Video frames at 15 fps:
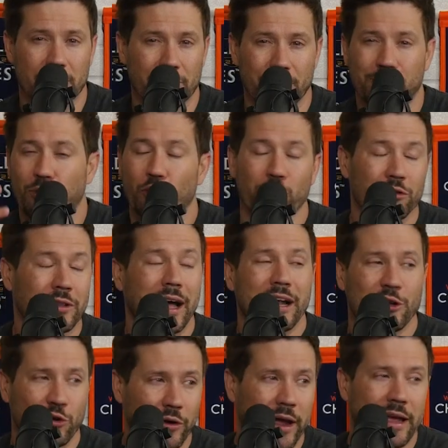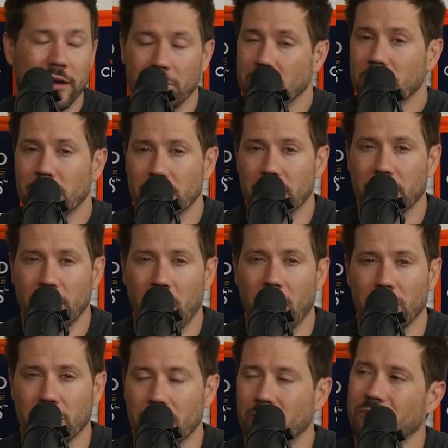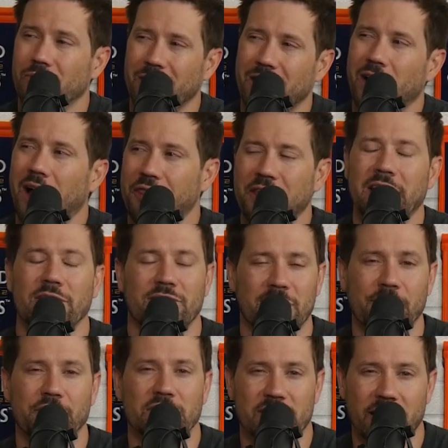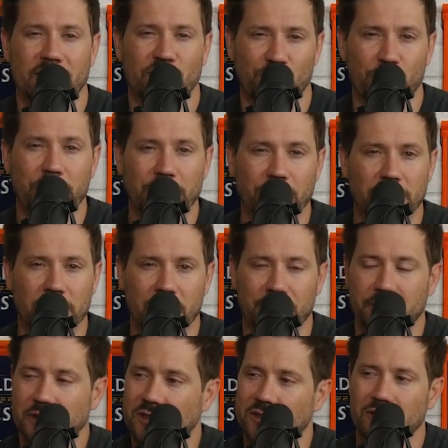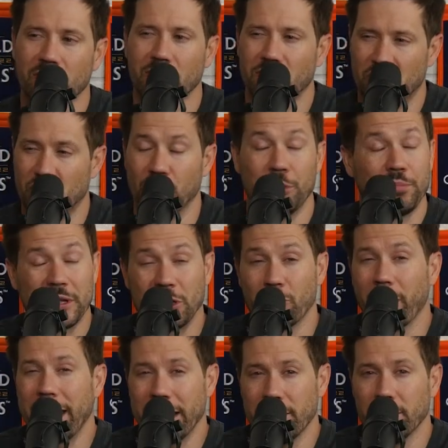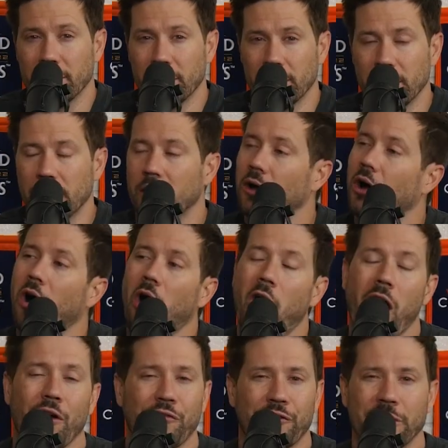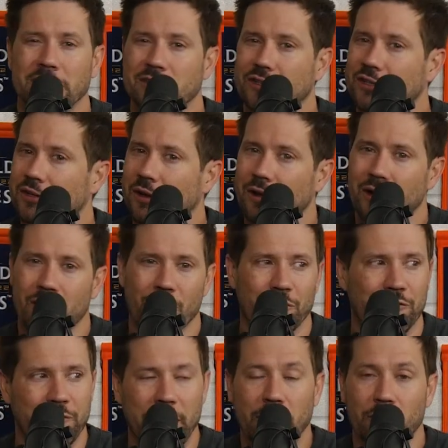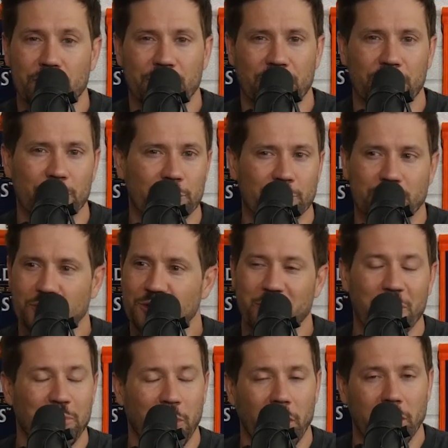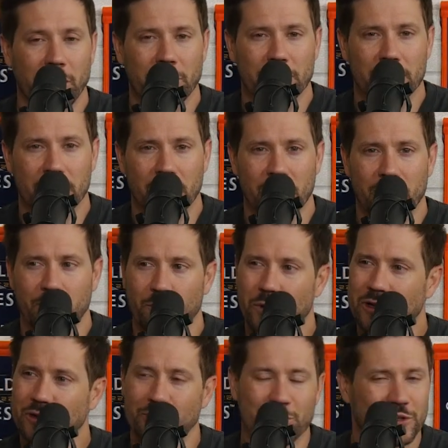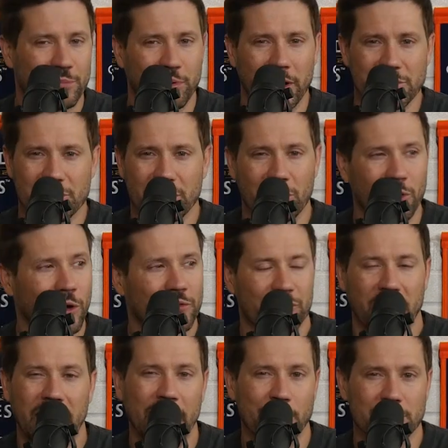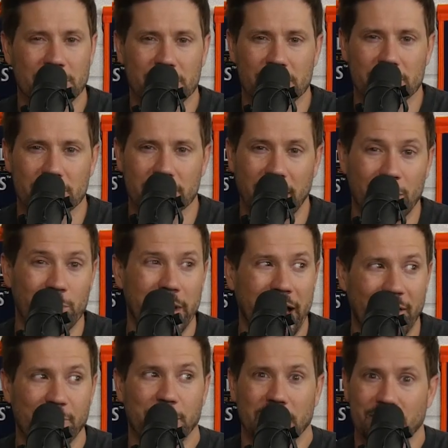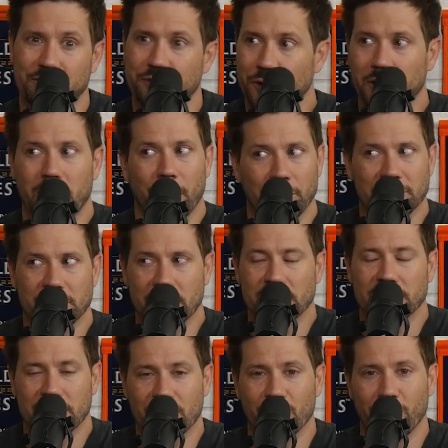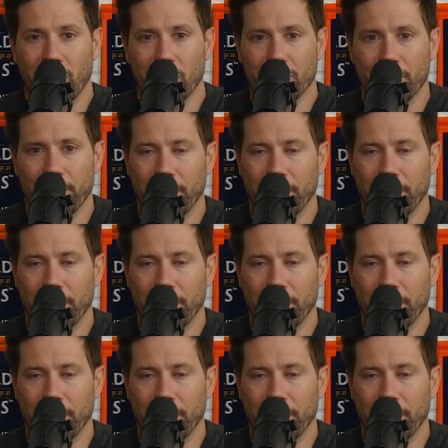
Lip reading: borderline great, you know, I think it's safe to say it's a really good defense. Could be great. Offense fails to do their part. We lose a bunch of close games like we have been for a couple seasons in a row.